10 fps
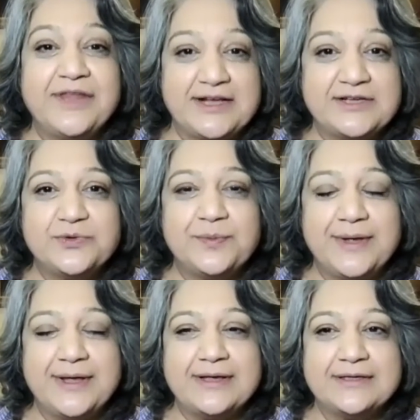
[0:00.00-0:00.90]
things would
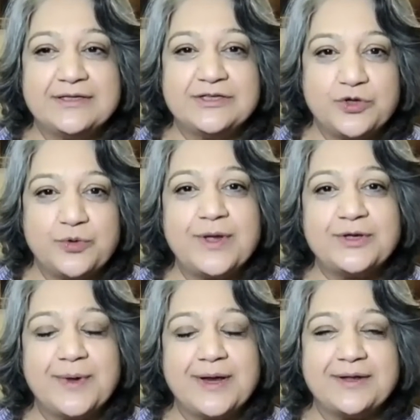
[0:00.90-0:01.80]
be so
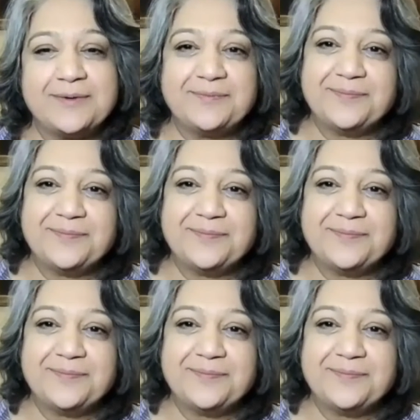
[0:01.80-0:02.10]
much better.